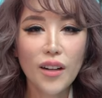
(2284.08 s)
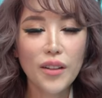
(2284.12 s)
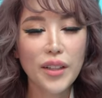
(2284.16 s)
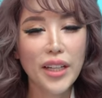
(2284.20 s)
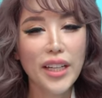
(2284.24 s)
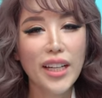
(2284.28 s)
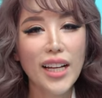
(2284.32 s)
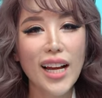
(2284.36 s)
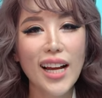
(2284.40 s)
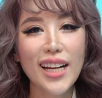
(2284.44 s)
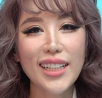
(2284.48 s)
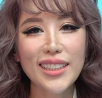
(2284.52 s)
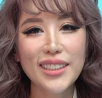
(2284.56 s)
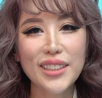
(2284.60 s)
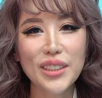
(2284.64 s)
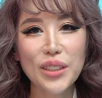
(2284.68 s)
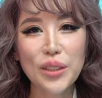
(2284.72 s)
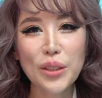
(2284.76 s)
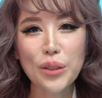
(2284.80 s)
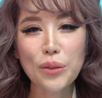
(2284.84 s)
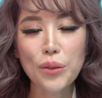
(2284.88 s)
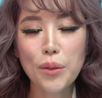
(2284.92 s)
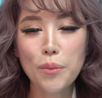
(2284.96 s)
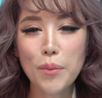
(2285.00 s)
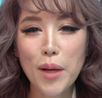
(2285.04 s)
Okay guys,
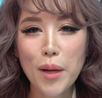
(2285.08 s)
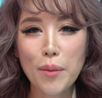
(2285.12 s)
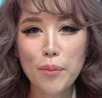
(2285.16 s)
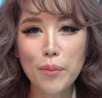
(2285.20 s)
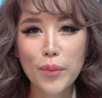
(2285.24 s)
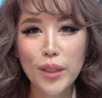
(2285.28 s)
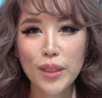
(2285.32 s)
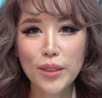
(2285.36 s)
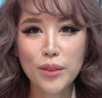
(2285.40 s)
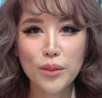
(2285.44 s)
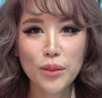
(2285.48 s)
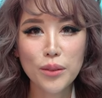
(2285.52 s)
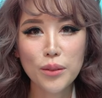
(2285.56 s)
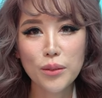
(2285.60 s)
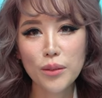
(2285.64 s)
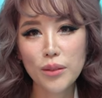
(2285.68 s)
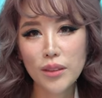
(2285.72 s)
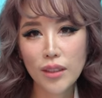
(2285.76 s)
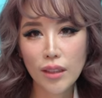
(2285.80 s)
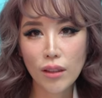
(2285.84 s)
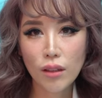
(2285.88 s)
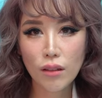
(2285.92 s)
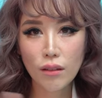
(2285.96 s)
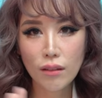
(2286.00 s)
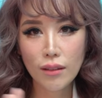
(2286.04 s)
so remember to do
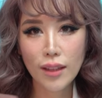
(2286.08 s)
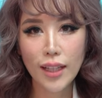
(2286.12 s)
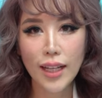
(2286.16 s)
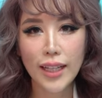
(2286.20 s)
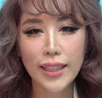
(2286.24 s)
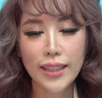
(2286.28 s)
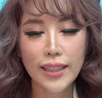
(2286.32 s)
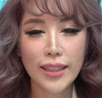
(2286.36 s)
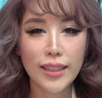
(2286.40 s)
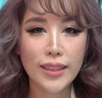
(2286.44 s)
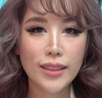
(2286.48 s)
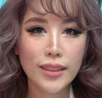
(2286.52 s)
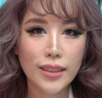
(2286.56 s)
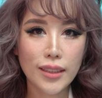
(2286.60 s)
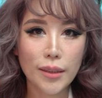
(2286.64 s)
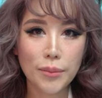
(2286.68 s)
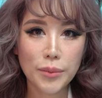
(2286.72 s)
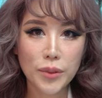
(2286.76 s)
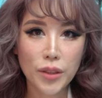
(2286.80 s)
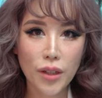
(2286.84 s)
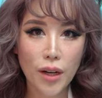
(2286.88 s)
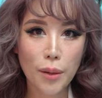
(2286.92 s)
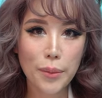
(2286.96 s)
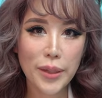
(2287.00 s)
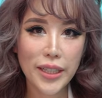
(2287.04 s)
the whole liking,
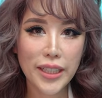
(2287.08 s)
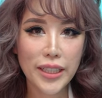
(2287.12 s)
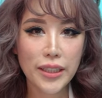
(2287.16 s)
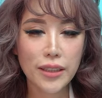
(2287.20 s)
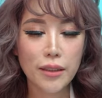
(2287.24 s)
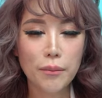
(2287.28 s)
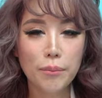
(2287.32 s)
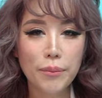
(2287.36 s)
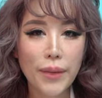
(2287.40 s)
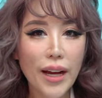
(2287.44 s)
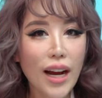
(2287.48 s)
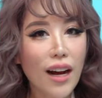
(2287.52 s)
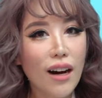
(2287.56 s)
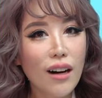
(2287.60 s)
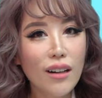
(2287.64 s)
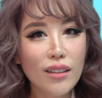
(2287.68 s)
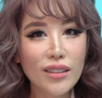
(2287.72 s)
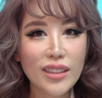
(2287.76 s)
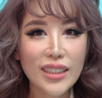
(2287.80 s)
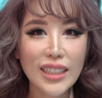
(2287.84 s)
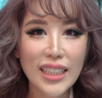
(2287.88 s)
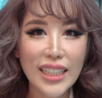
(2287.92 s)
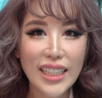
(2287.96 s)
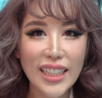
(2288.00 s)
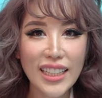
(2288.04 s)
subscribing, hit the bell
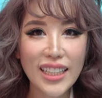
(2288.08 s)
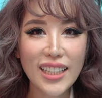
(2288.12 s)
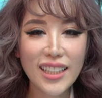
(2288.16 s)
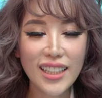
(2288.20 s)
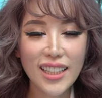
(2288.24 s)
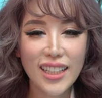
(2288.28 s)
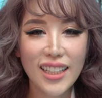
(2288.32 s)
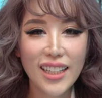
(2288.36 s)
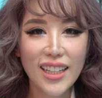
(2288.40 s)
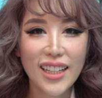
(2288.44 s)
thing.